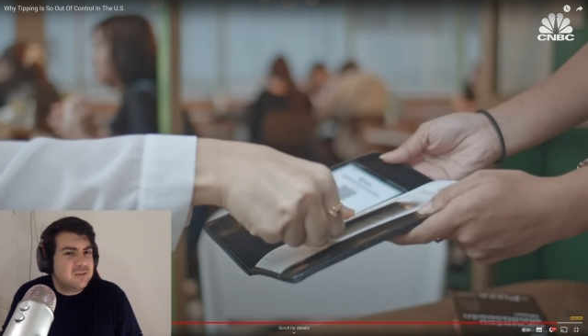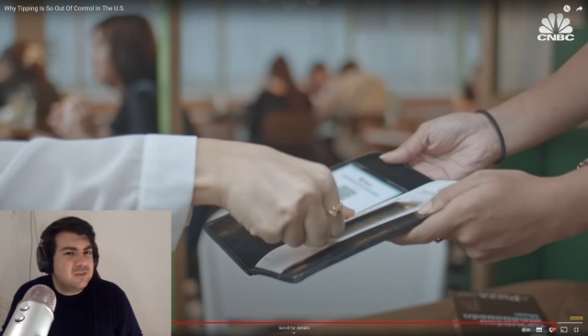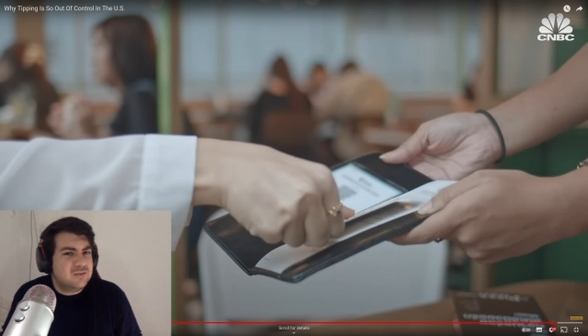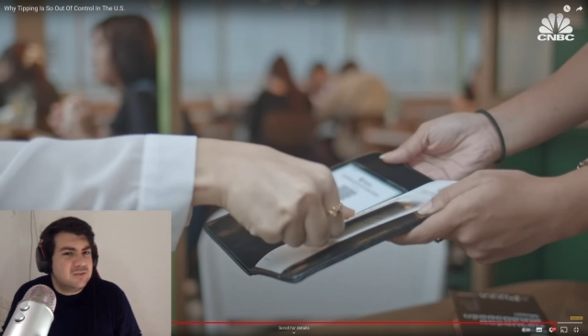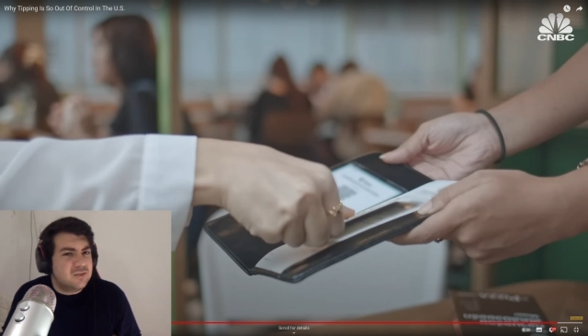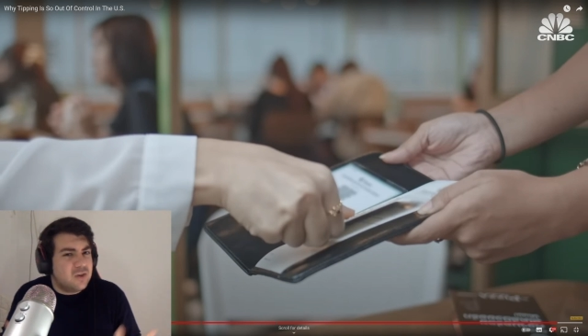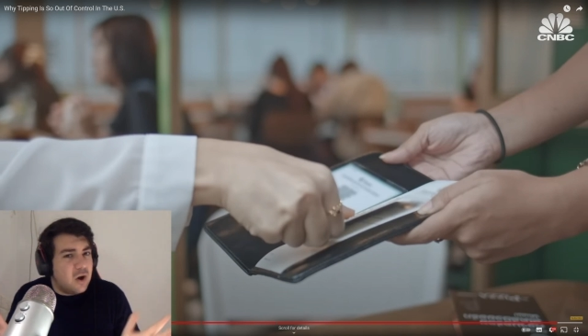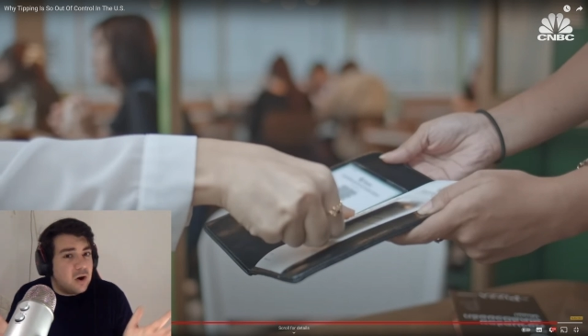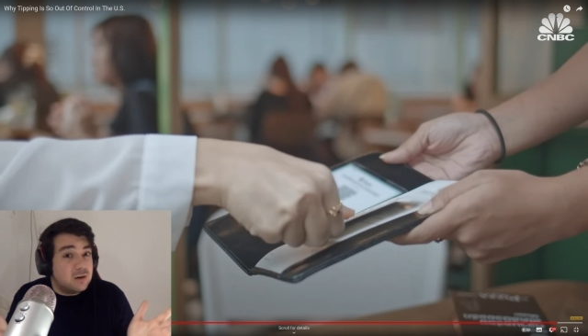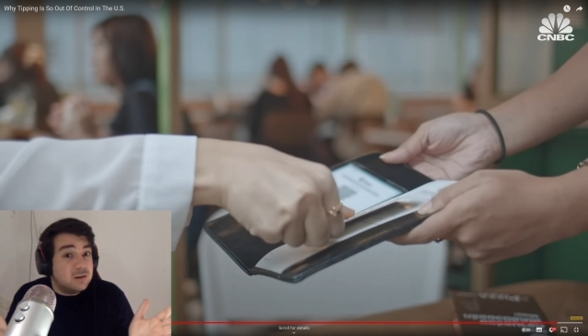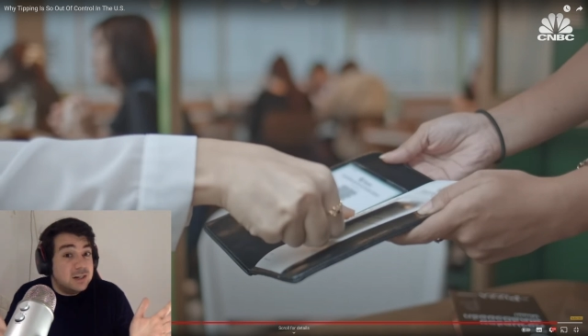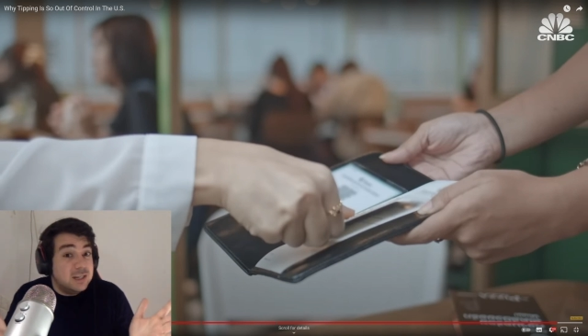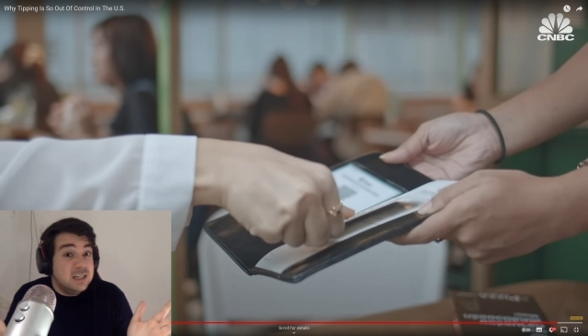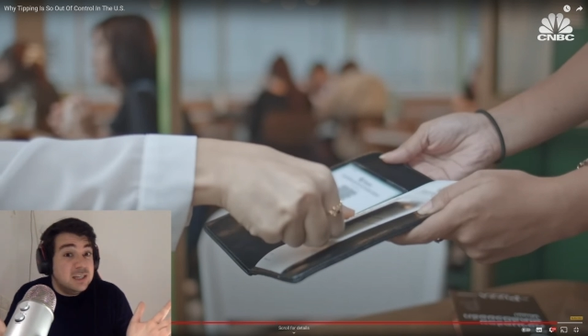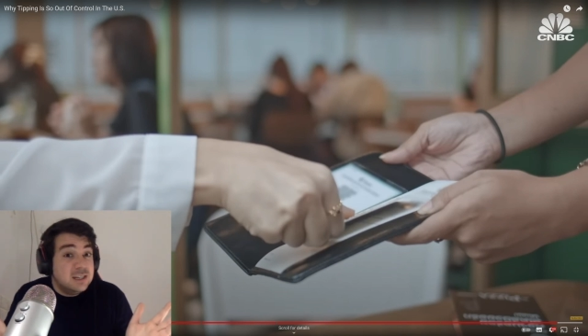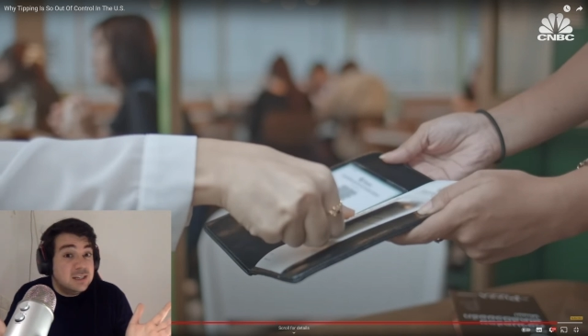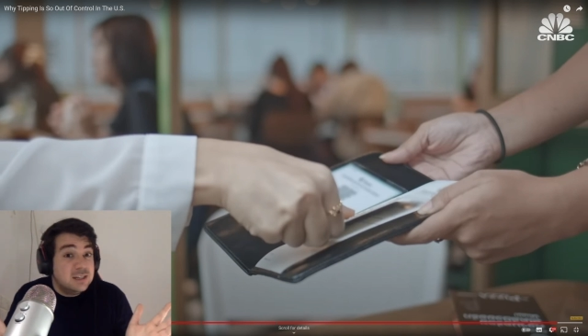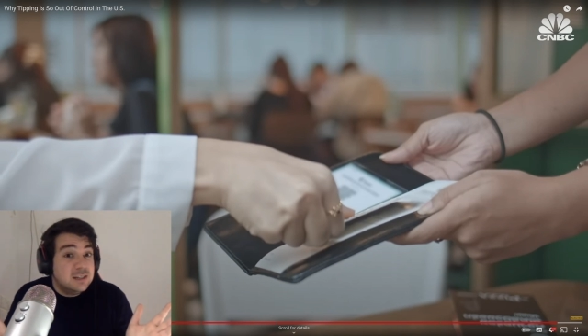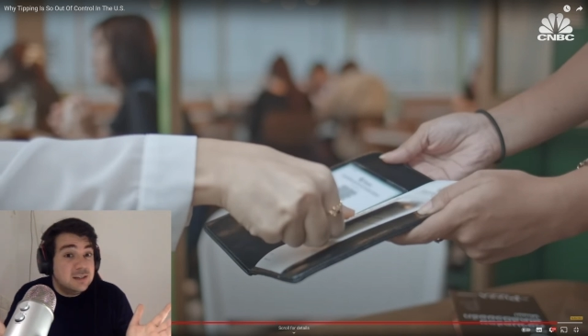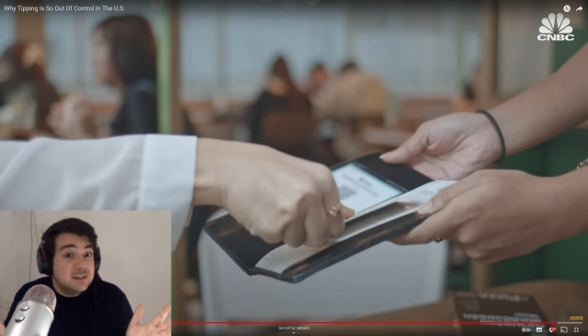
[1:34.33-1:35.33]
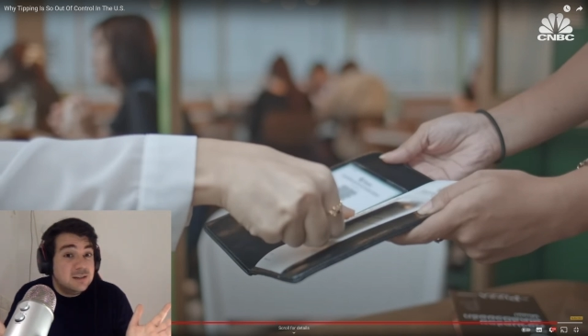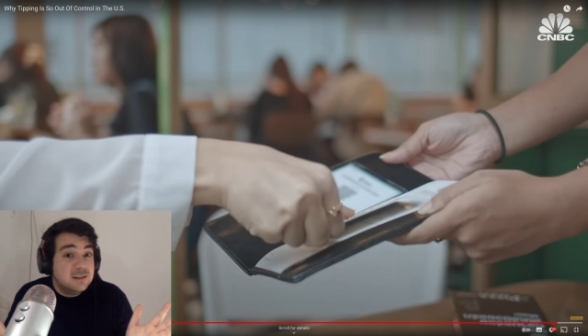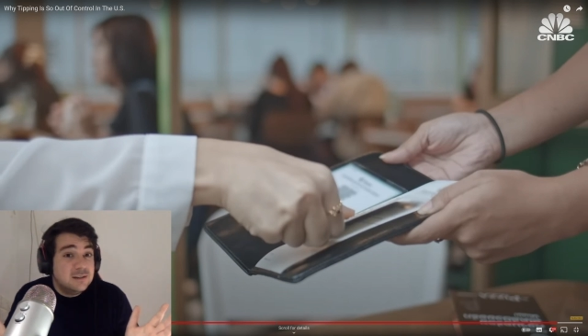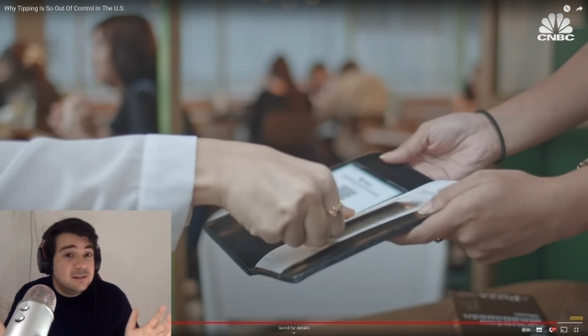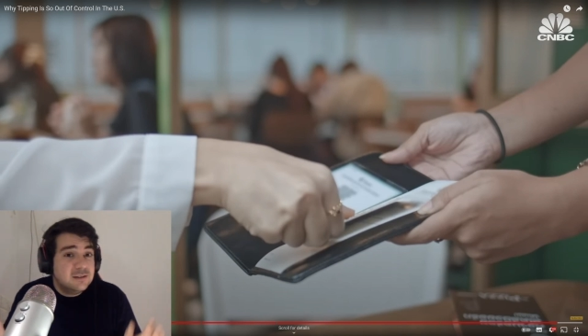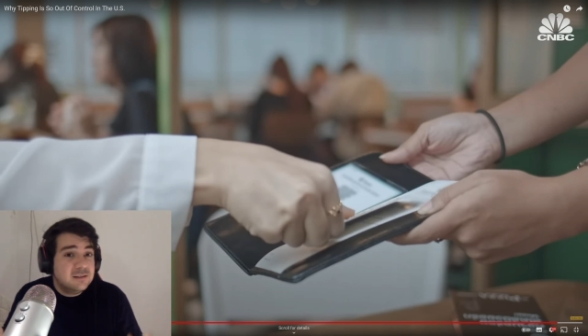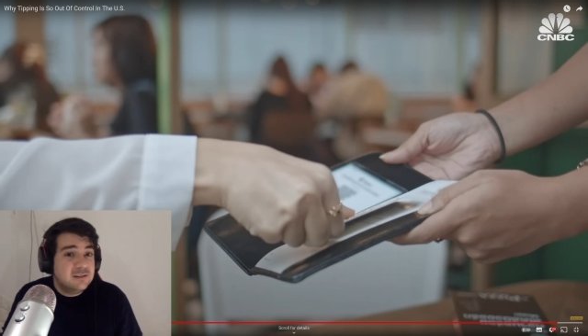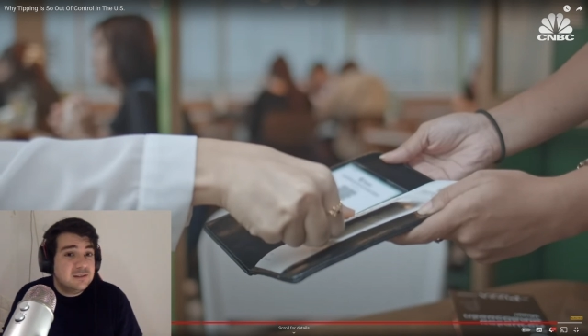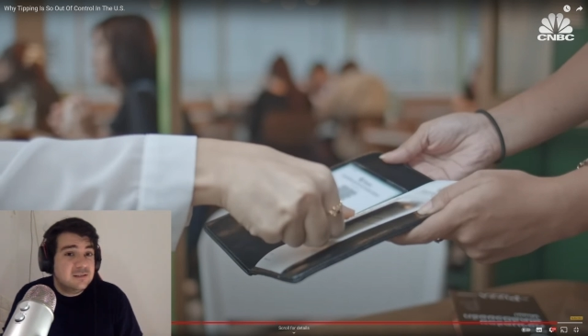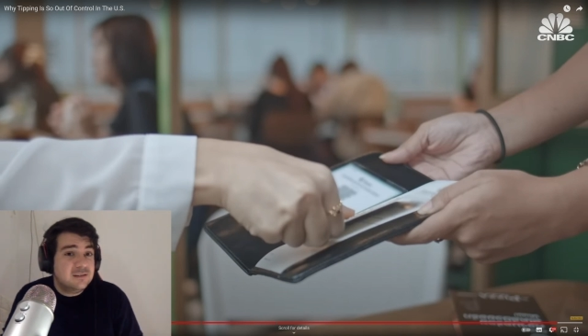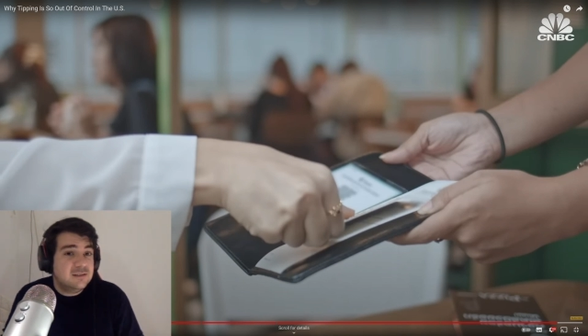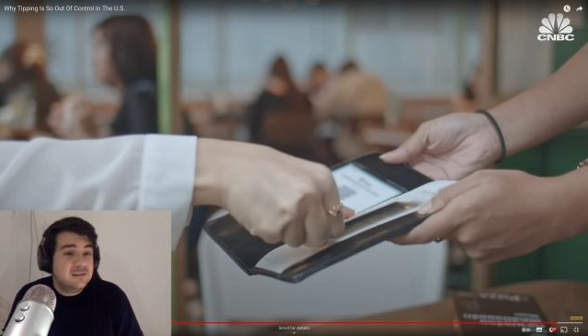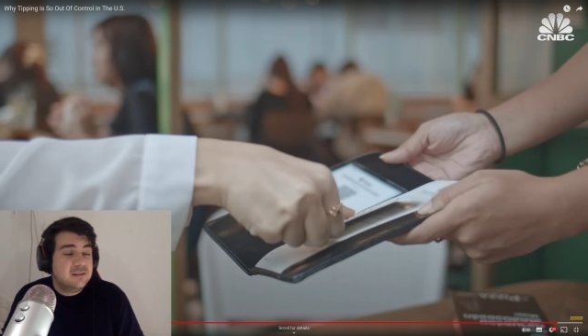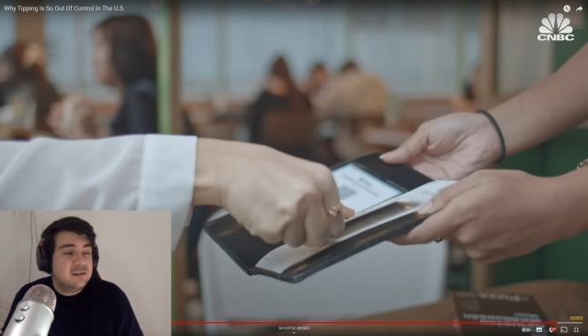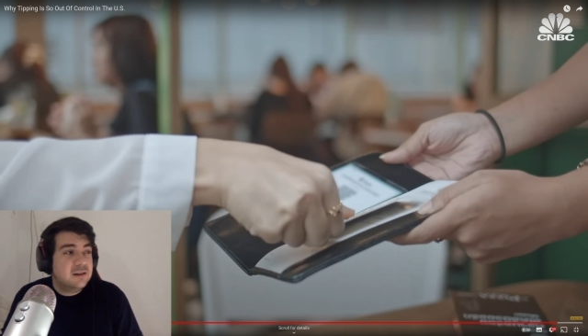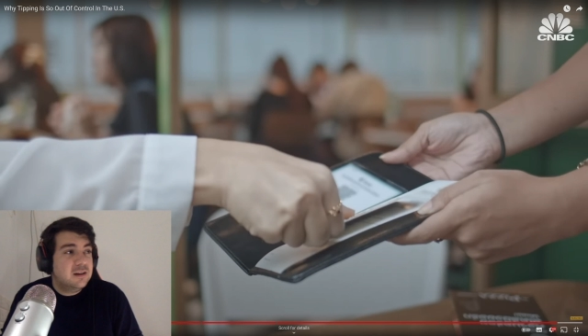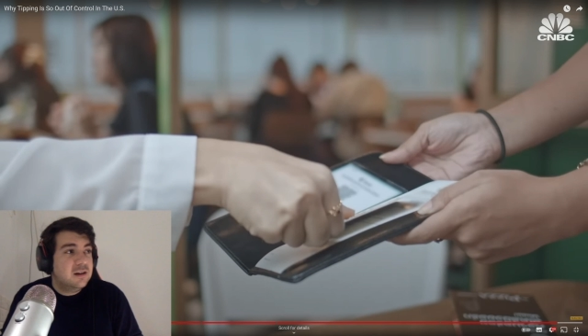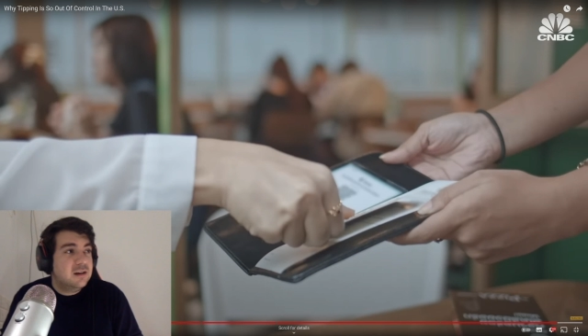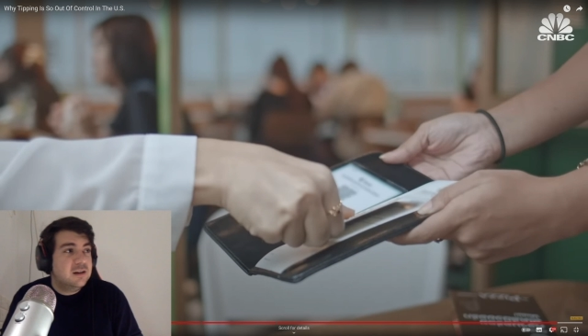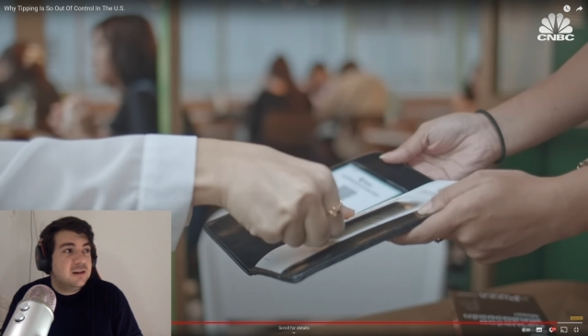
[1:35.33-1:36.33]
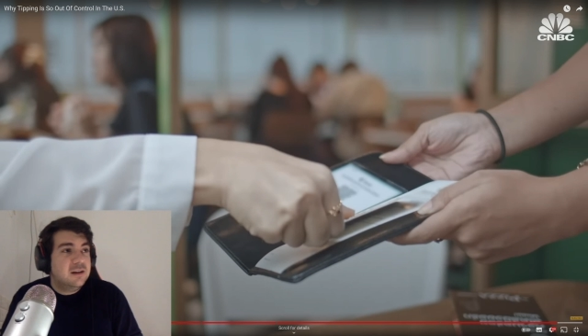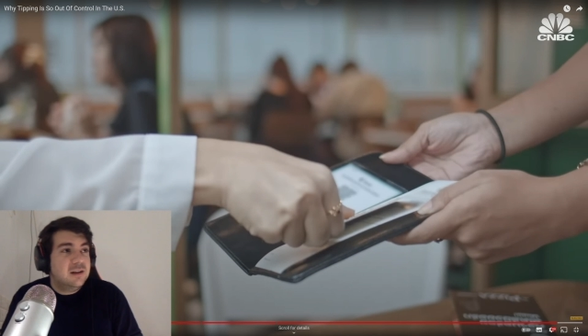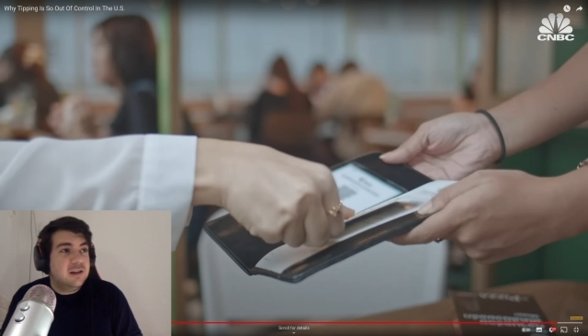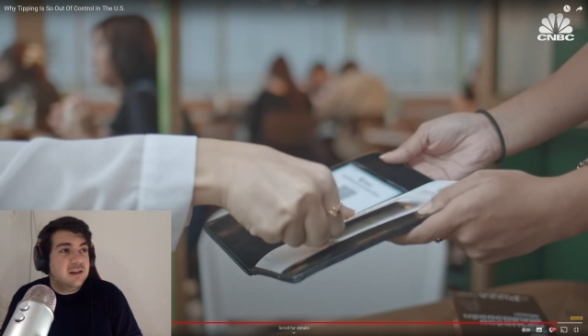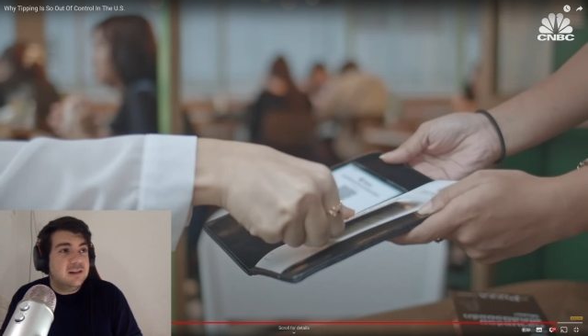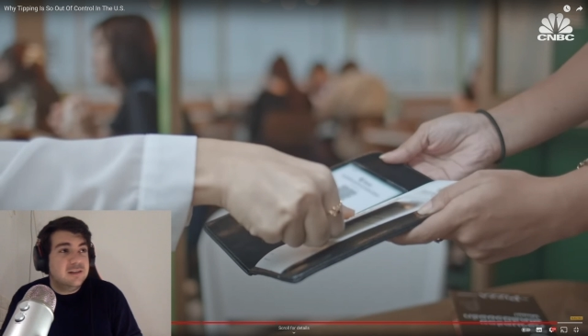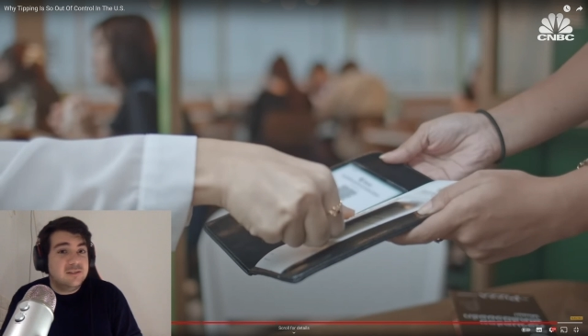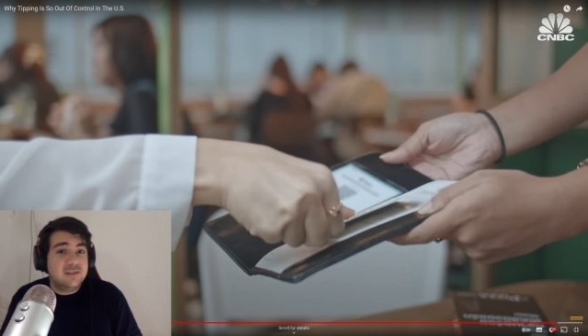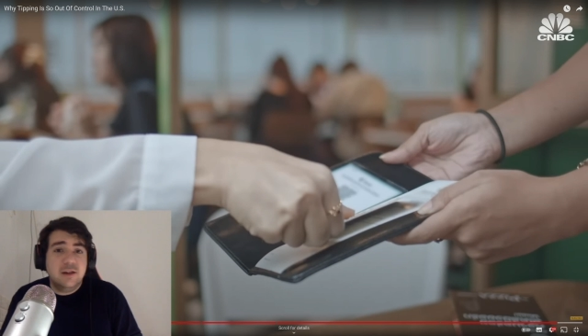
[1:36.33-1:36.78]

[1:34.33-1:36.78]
sorry. He